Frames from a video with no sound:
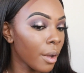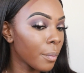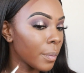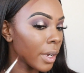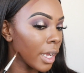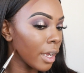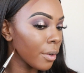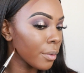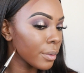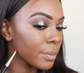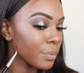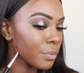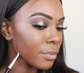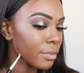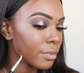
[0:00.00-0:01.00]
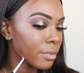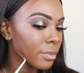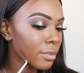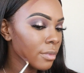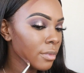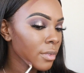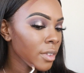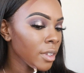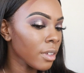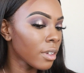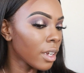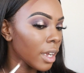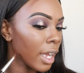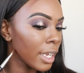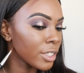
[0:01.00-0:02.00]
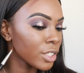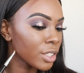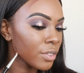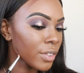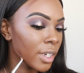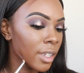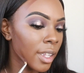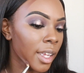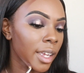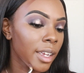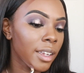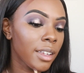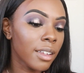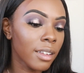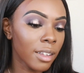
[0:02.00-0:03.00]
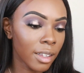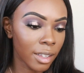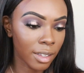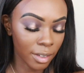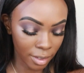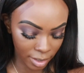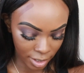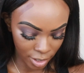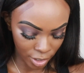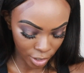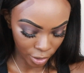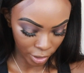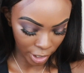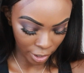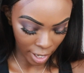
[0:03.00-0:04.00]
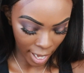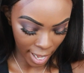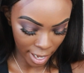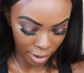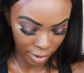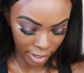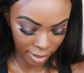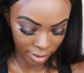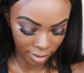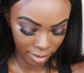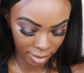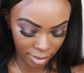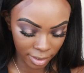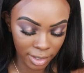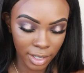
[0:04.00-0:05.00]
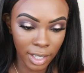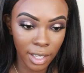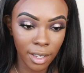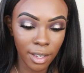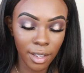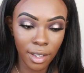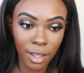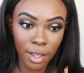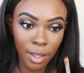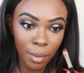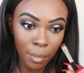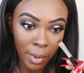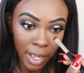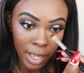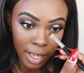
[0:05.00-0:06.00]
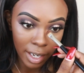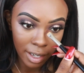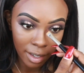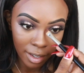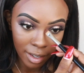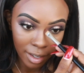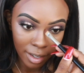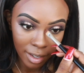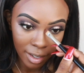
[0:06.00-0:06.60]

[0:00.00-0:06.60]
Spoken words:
but I just feel like, you know, they're hiring men